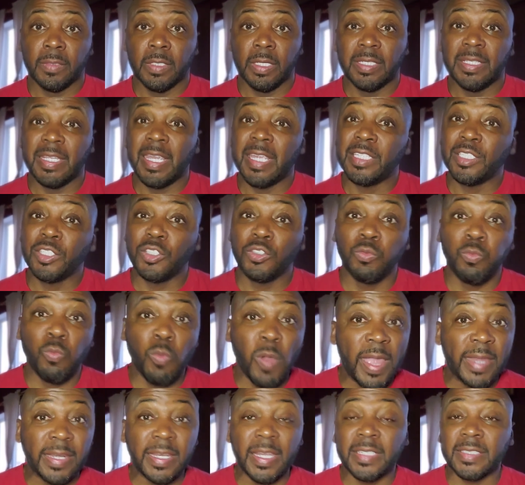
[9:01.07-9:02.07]
They
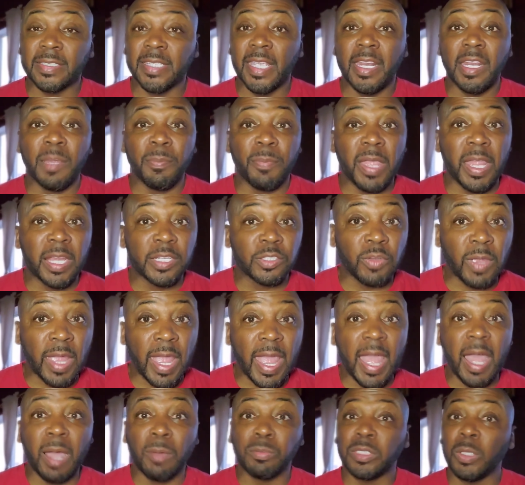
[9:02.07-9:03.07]
sweat. They stayed up extra
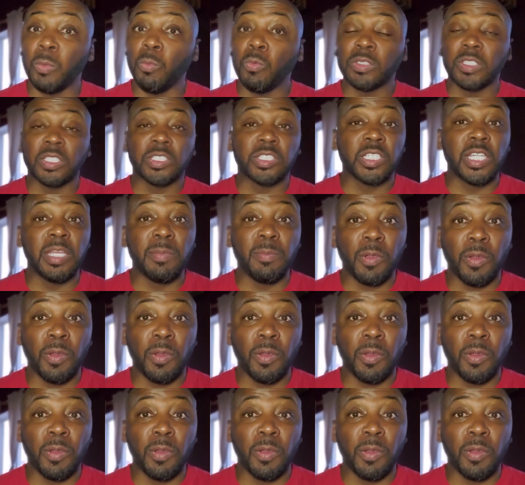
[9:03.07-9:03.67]
hours. They went to sleep